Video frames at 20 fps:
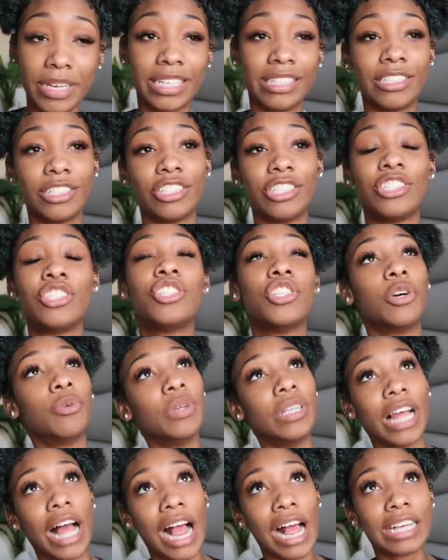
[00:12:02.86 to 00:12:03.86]
because it's just so
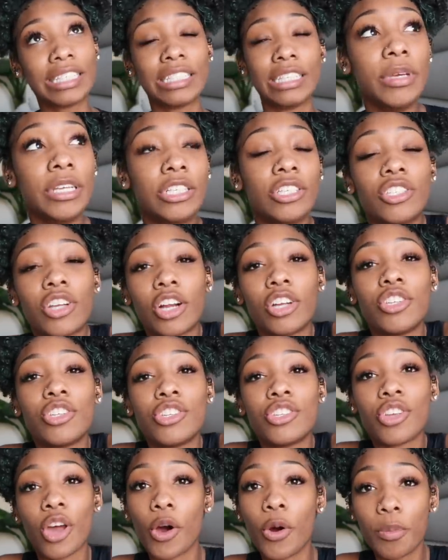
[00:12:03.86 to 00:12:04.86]
relaxed. The beaches are
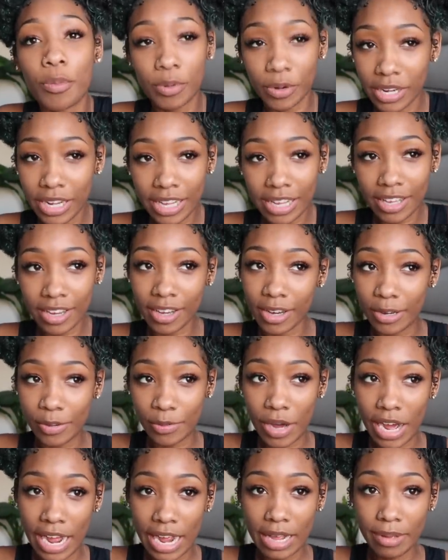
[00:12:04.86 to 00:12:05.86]
so pretty in
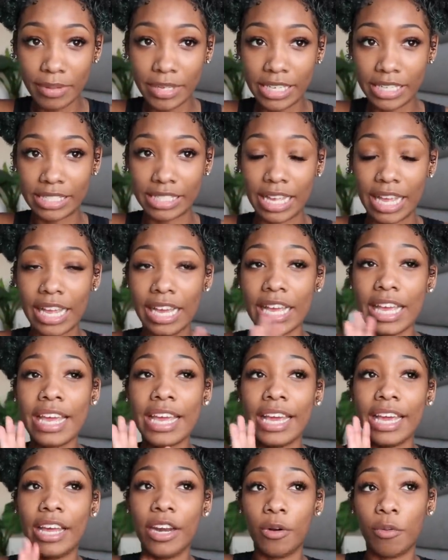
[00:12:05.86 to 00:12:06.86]
Kauai because like
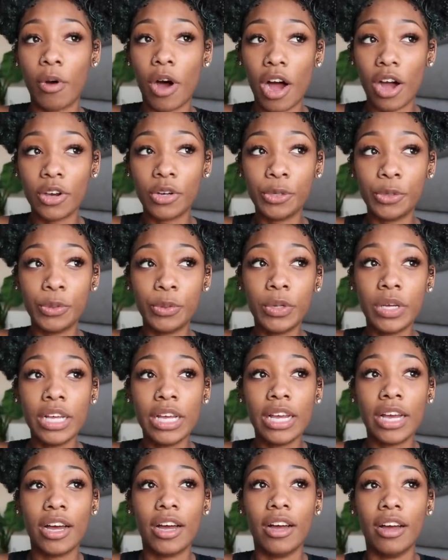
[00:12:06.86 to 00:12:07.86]
in Oahu,
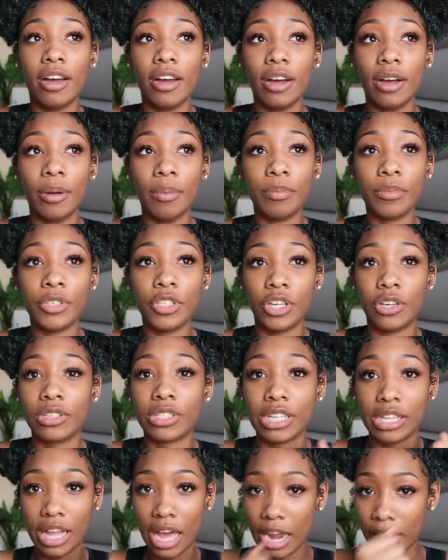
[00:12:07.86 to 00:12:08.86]
um, you know,
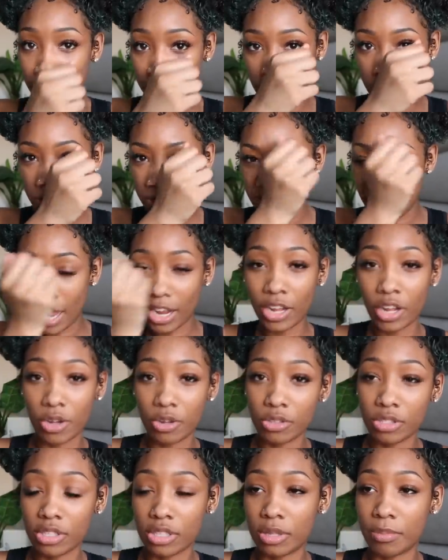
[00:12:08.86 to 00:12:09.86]
it's a lot of people that
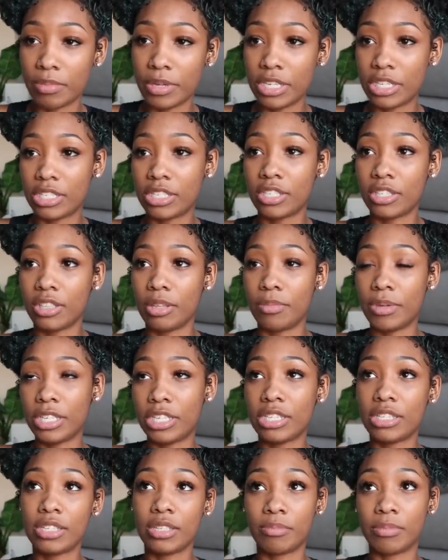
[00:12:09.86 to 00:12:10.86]
go. So the beach, the
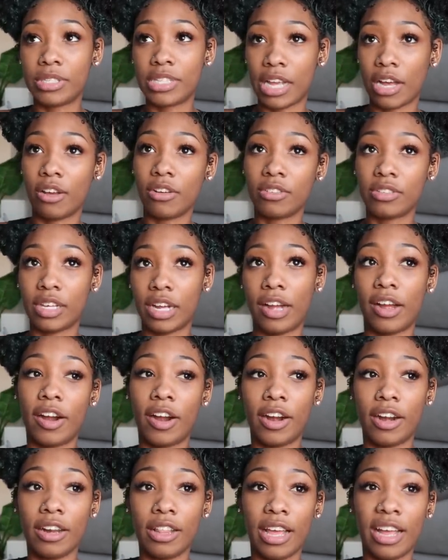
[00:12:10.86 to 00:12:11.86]
beaches themselves
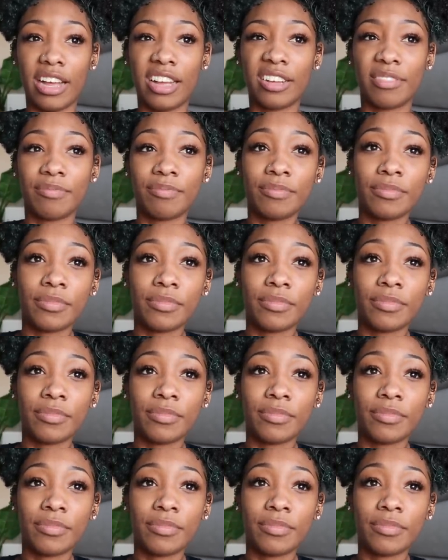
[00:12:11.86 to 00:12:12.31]
are like,